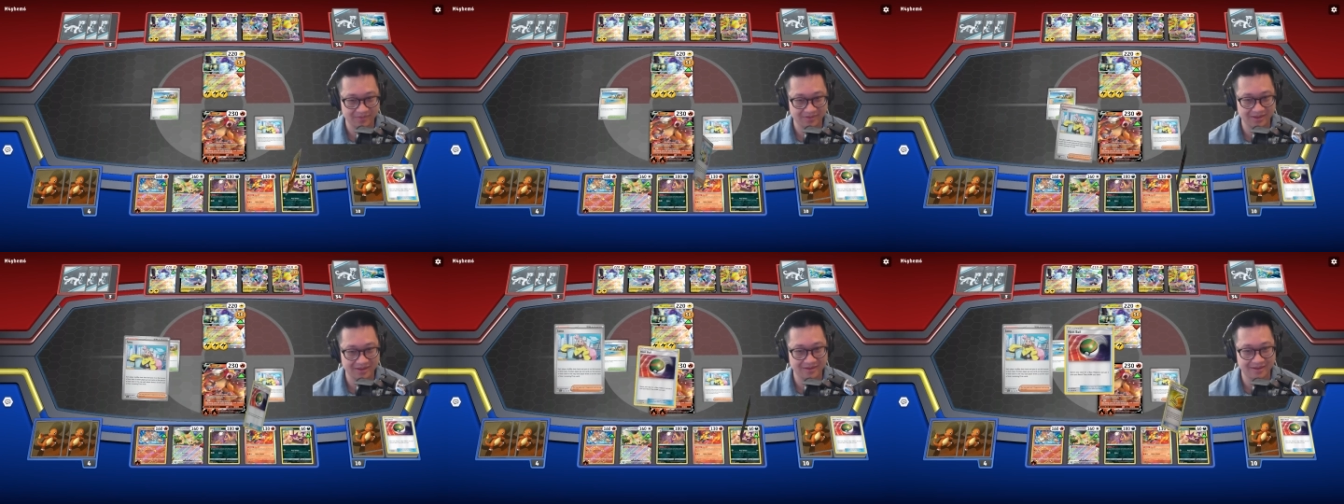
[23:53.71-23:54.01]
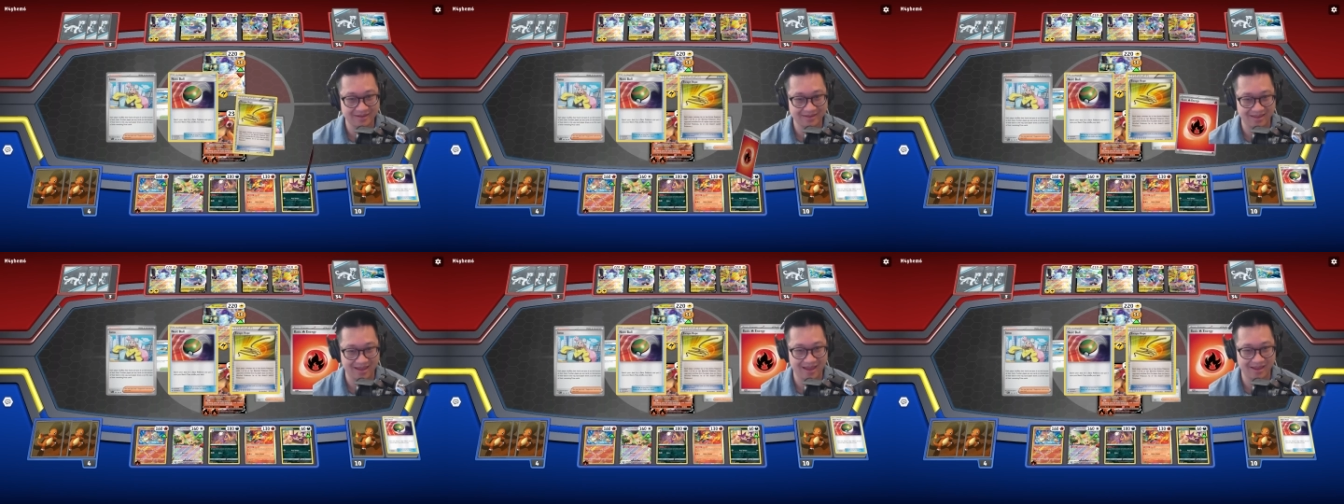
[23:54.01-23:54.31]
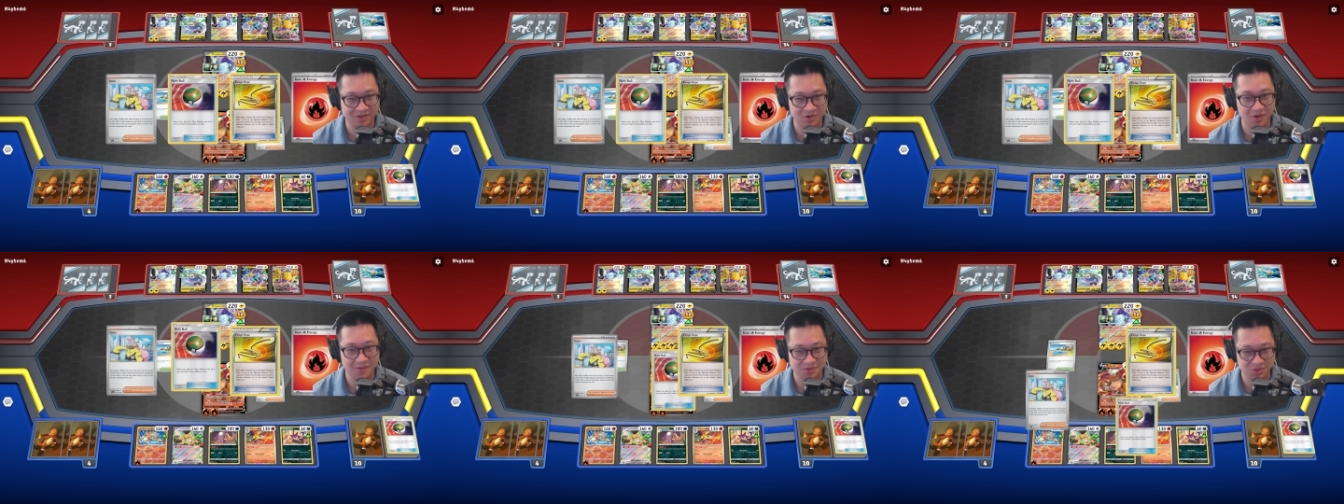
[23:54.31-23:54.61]
I
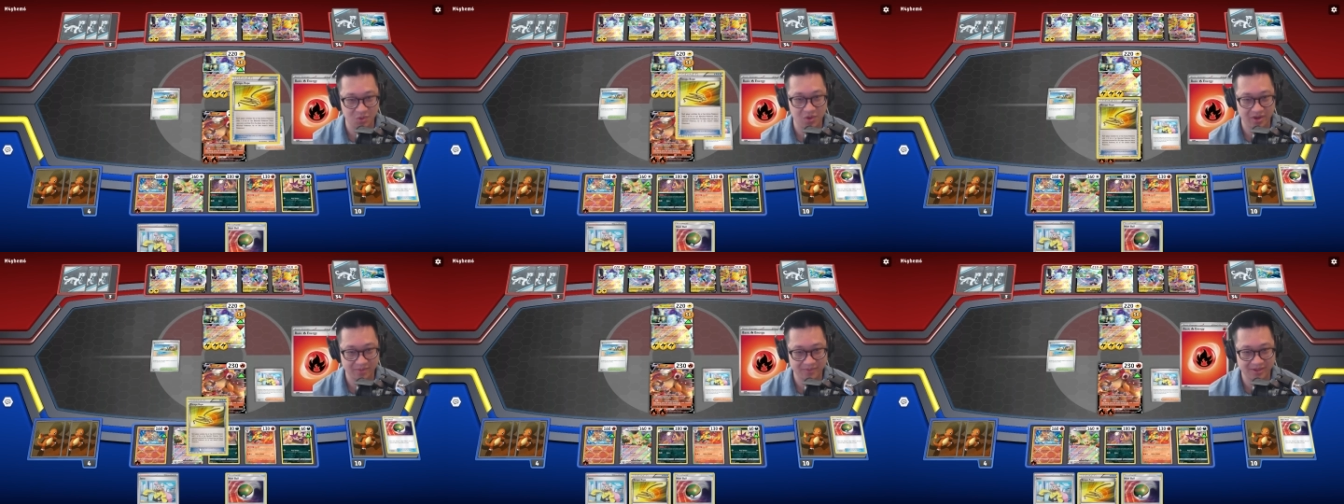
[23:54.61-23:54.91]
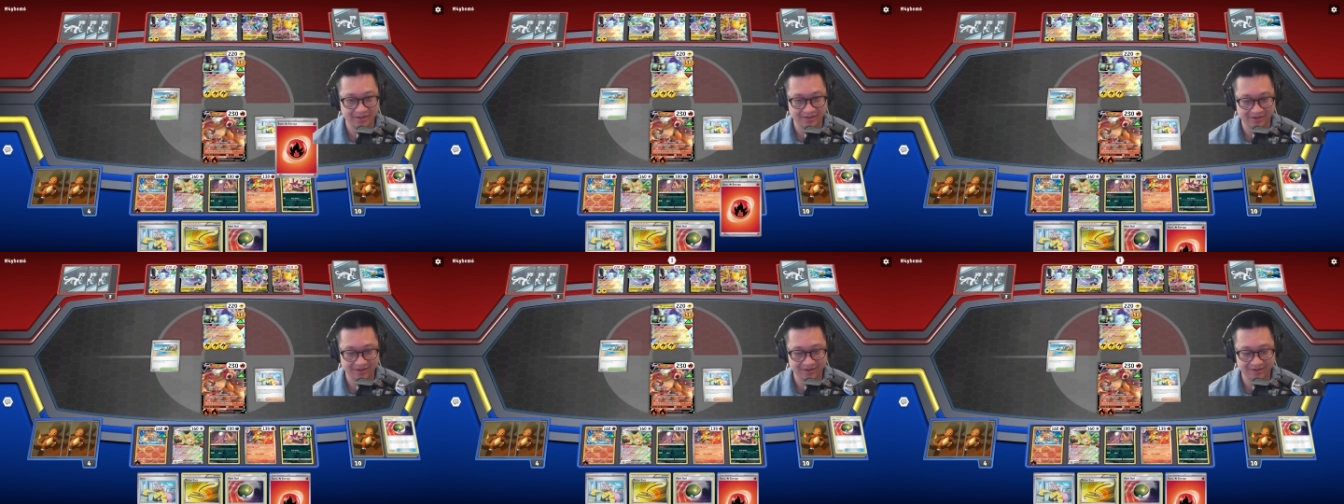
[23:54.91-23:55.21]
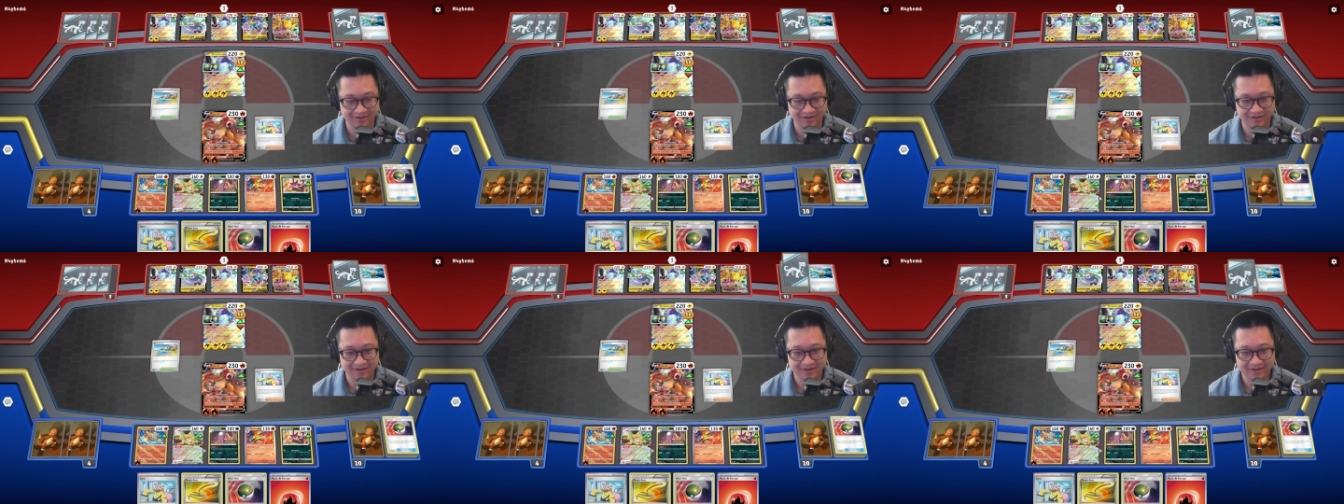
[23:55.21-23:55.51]
do have Squawkabilly
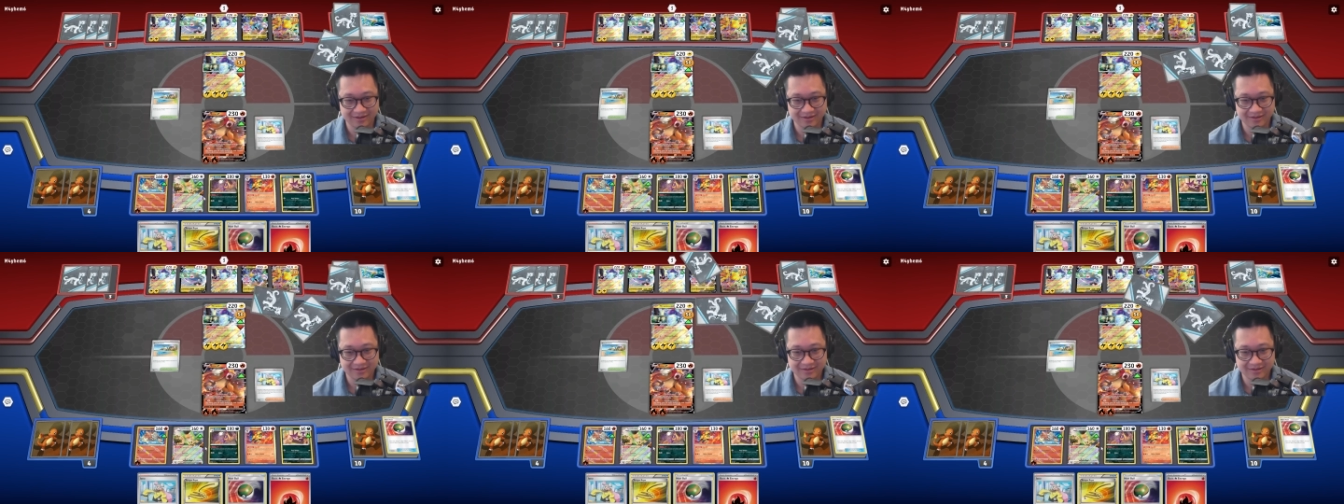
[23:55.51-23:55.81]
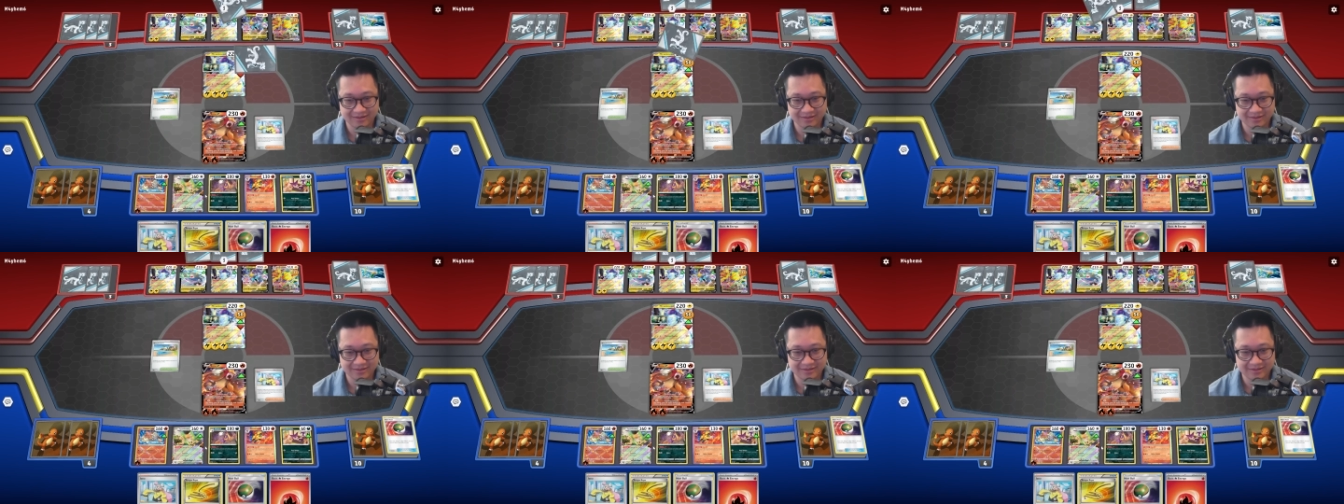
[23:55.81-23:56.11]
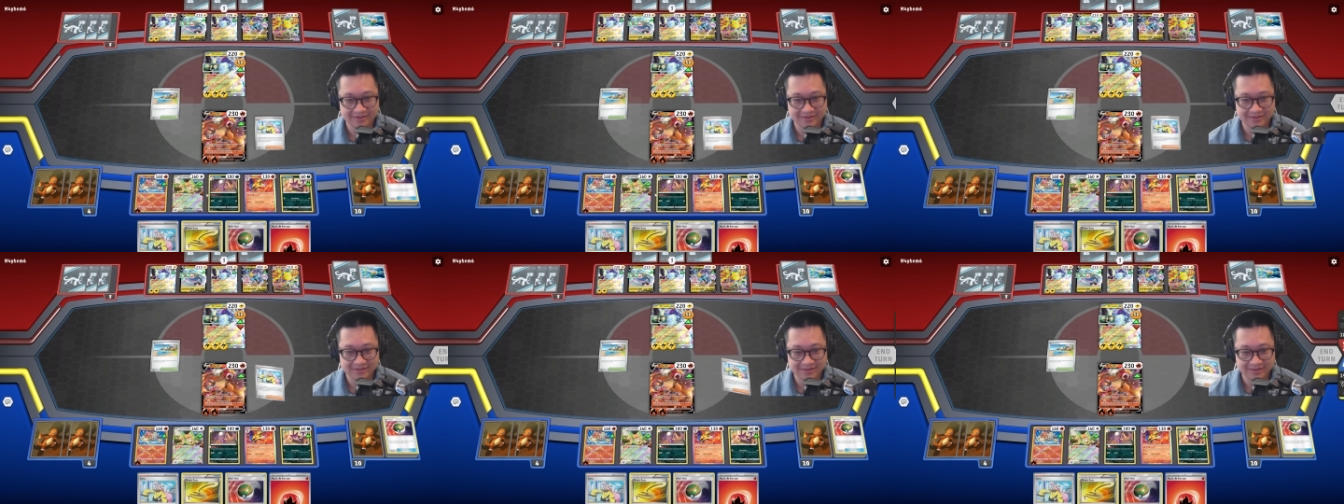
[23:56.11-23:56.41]
here.
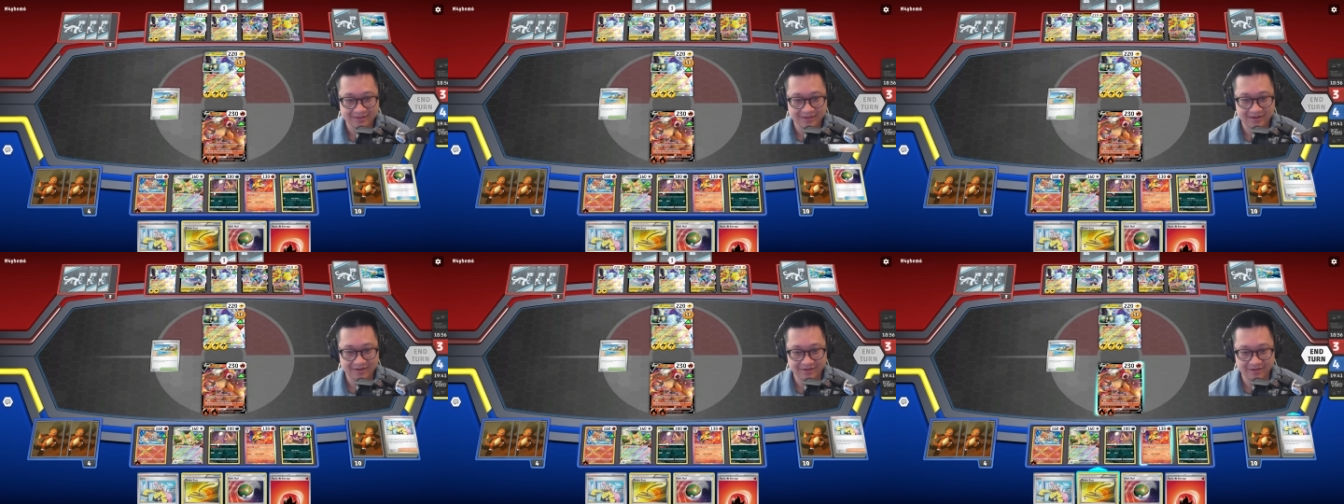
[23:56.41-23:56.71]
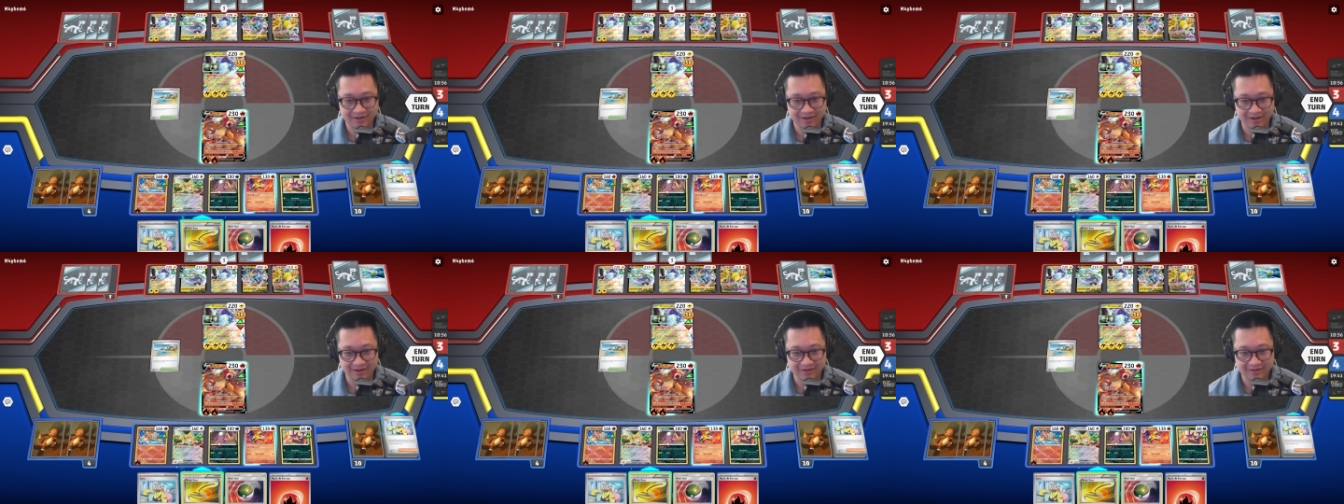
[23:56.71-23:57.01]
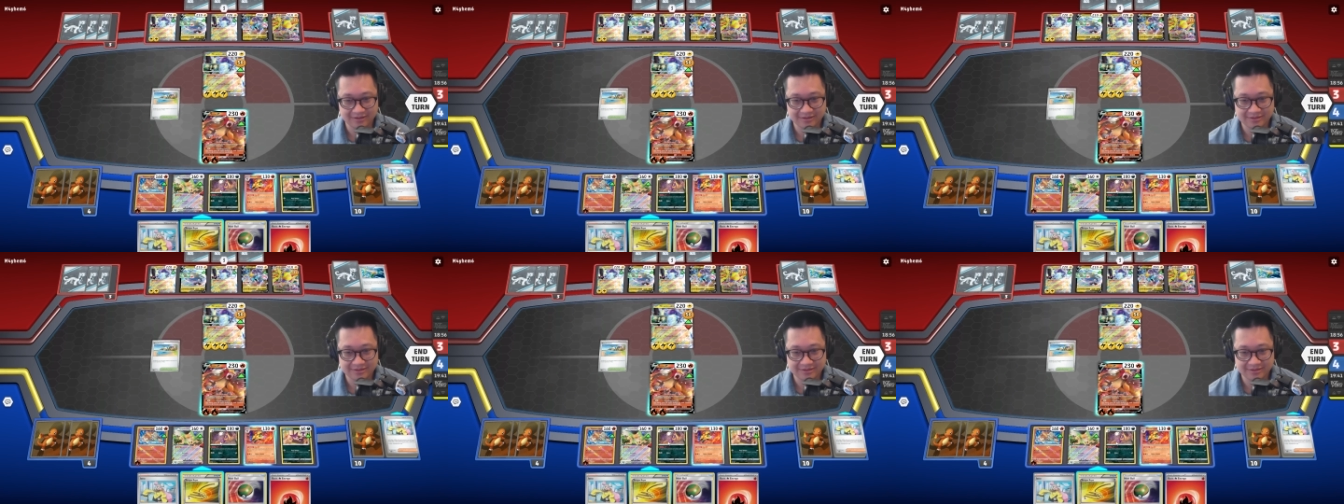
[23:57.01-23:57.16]
Okay.